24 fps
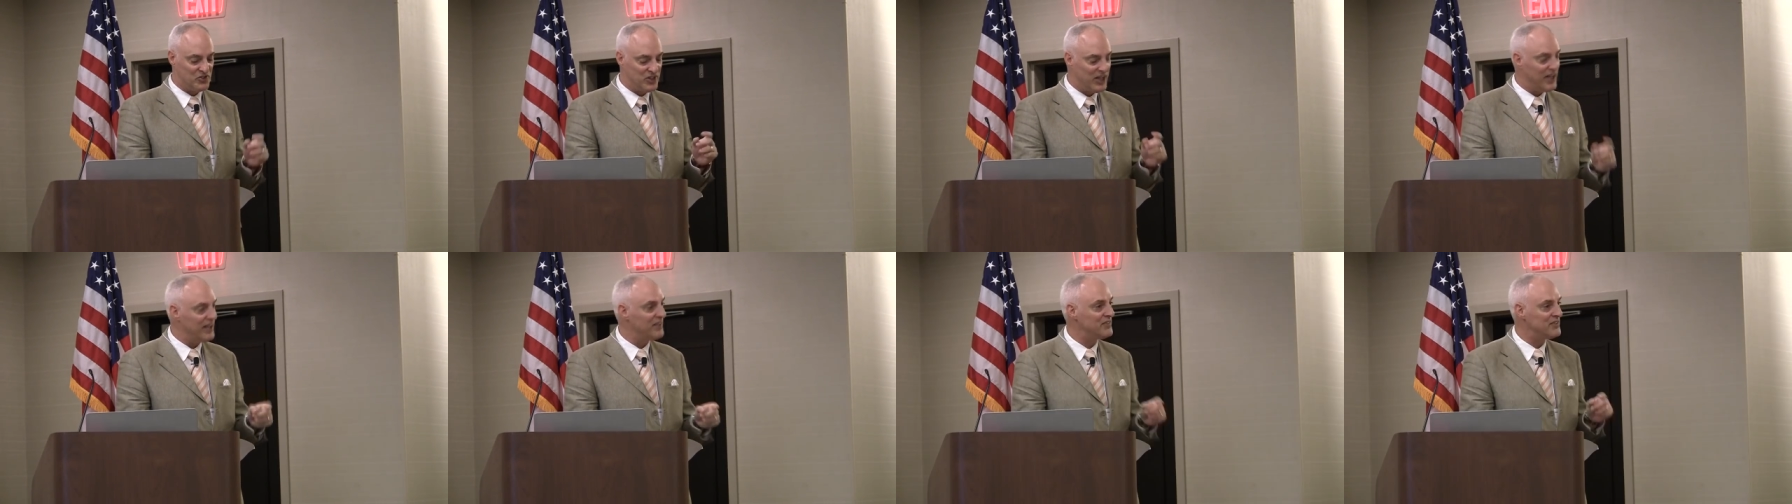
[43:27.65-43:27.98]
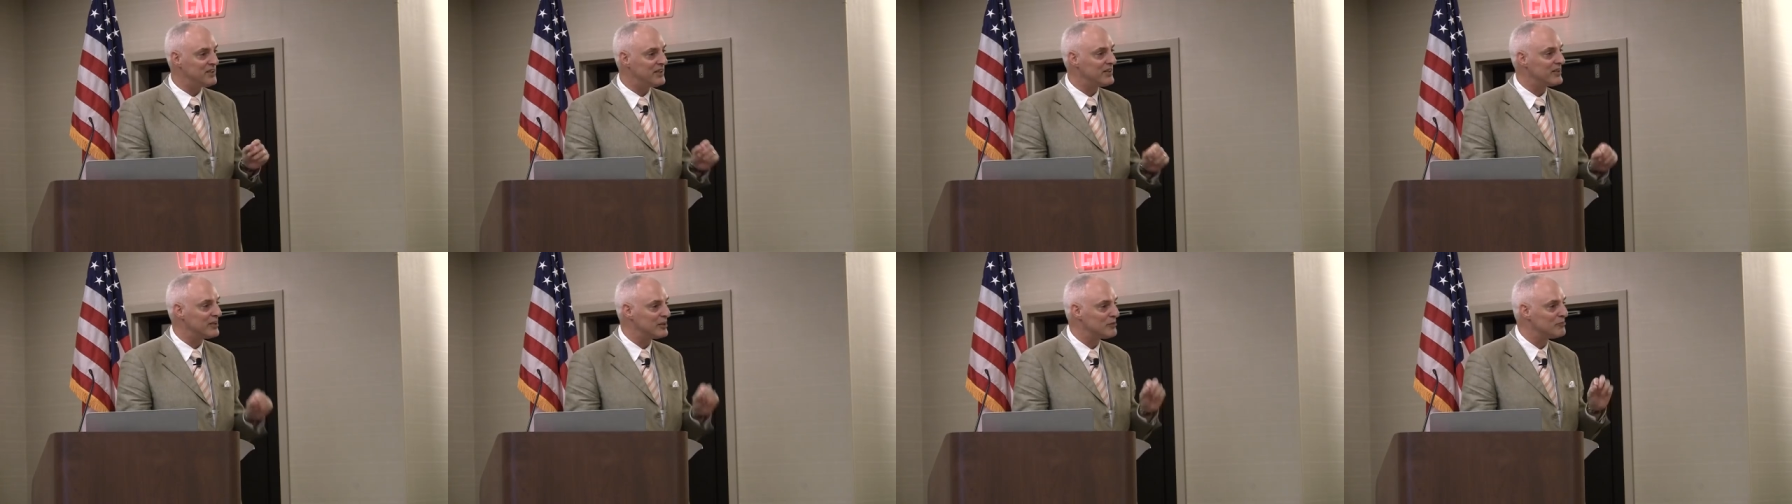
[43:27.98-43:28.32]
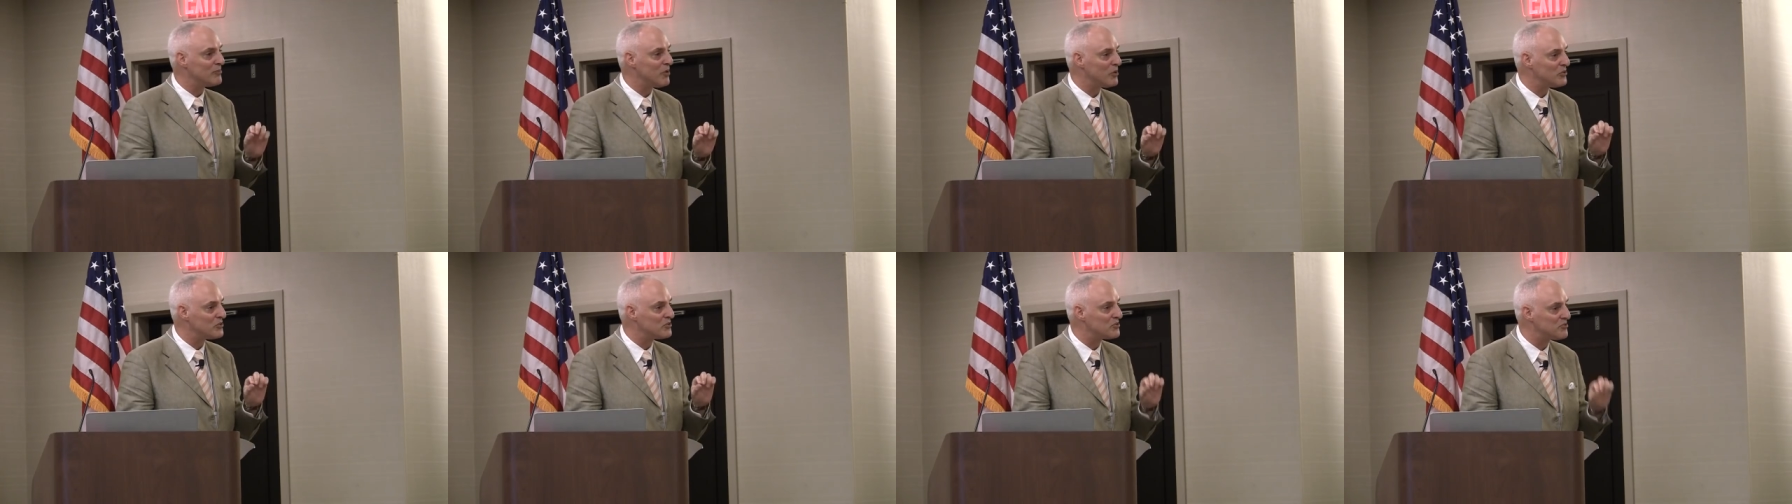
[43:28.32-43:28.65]
changing their
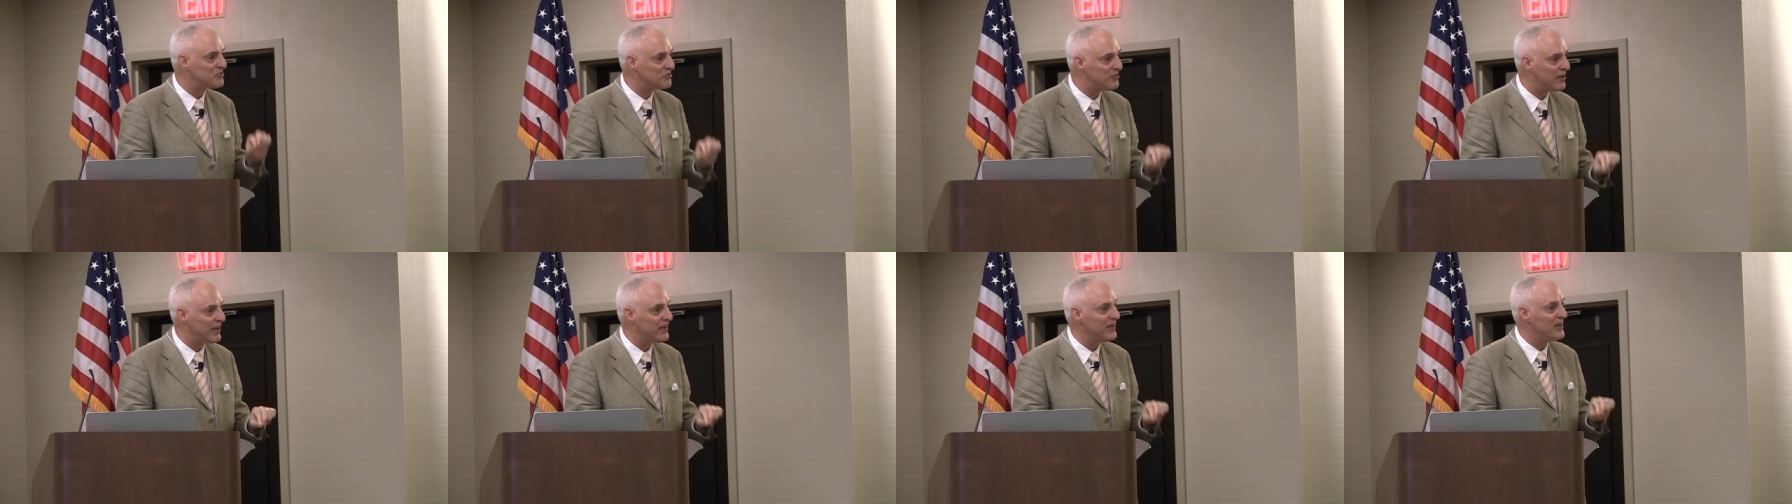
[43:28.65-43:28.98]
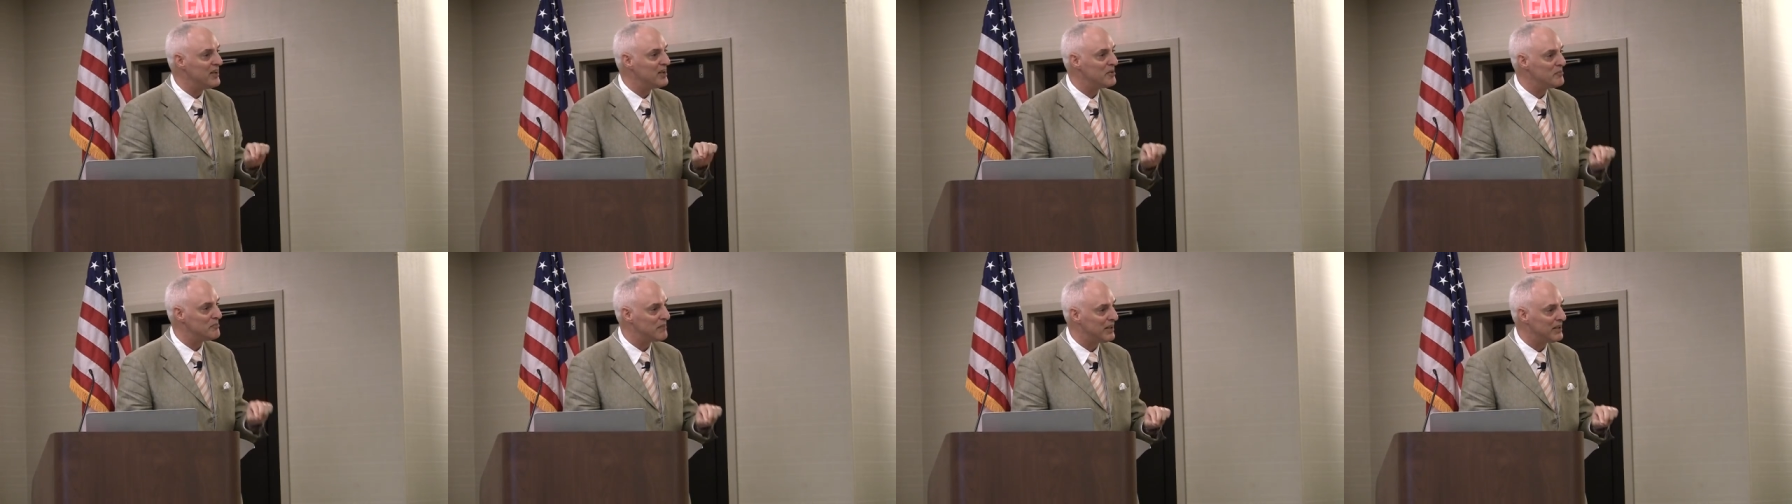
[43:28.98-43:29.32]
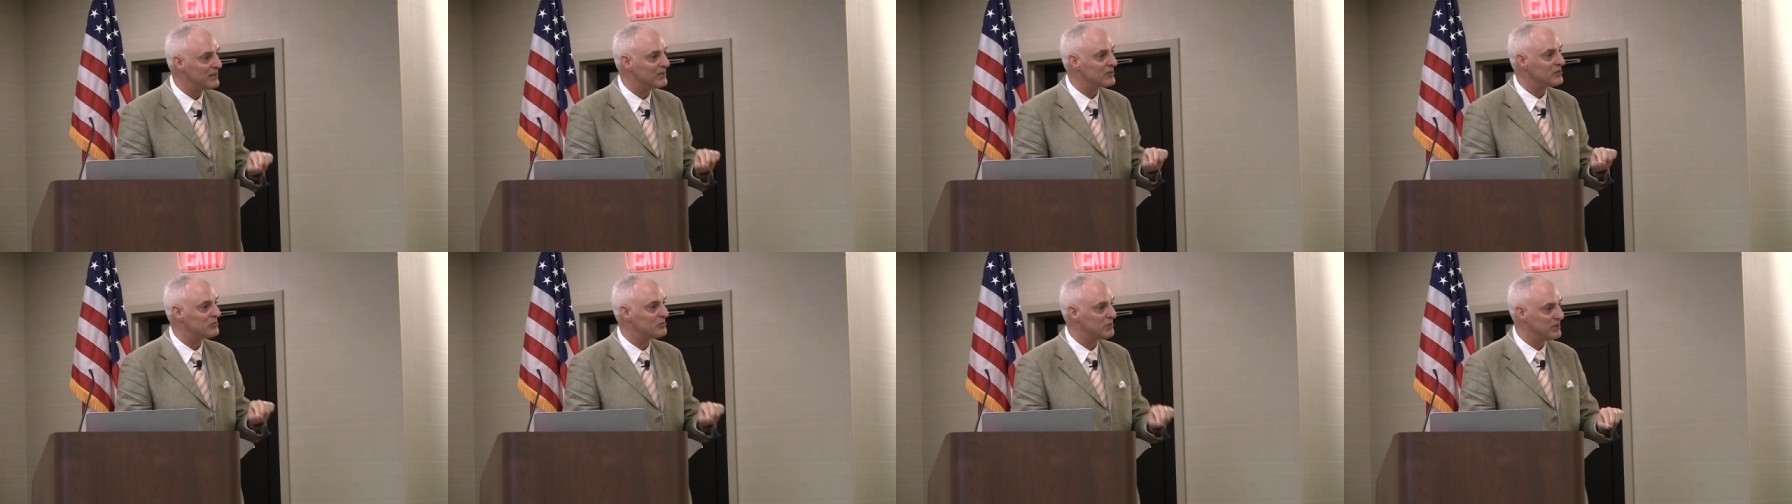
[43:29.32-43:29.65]
most
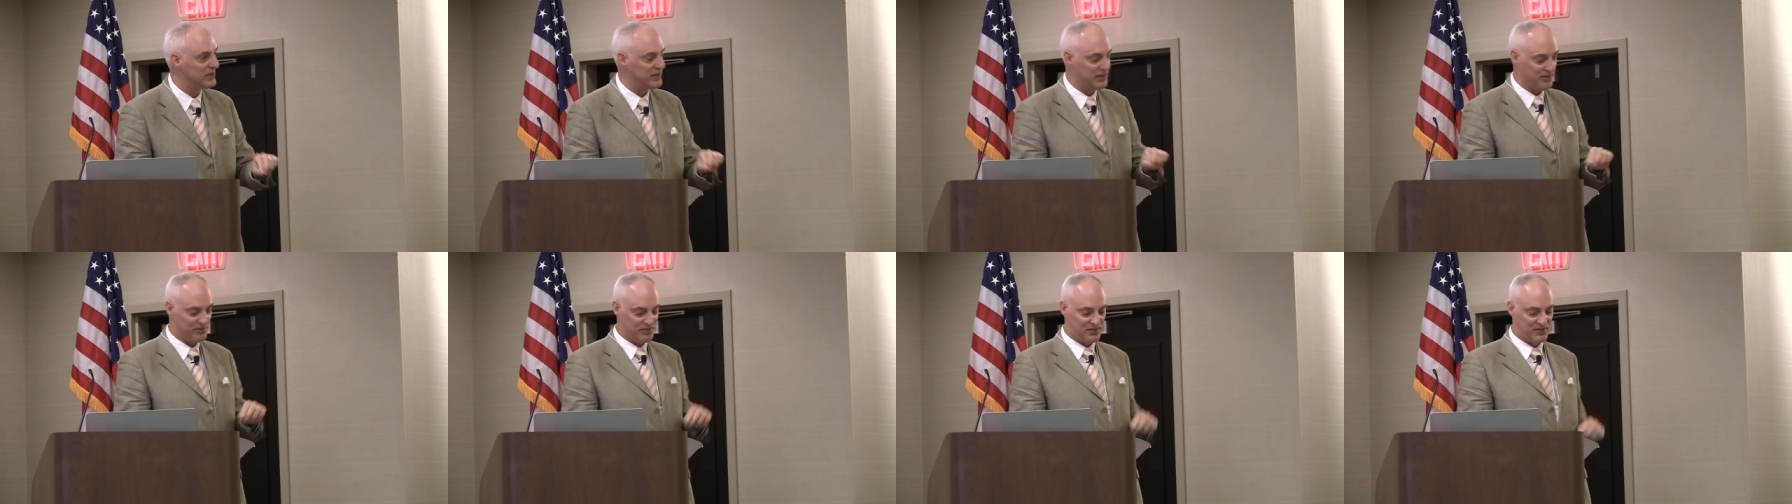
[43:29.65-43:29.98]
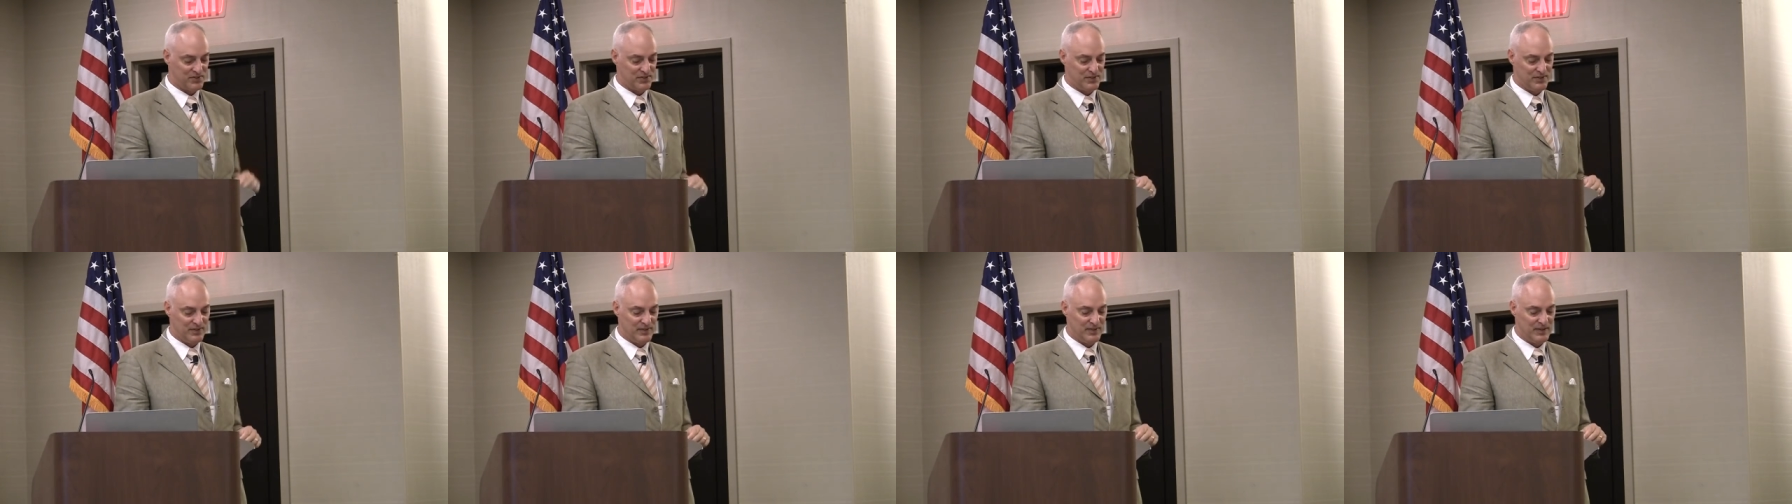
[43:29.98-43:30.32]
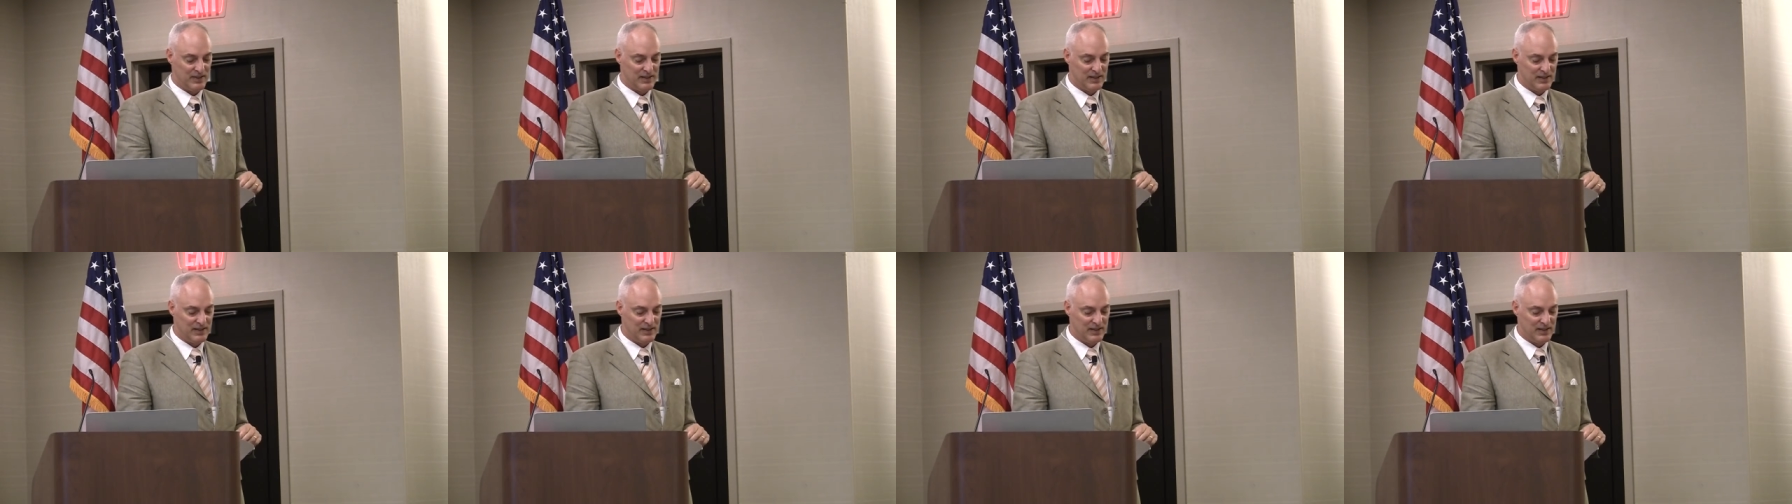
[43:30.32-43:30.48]
fundamental beliefs.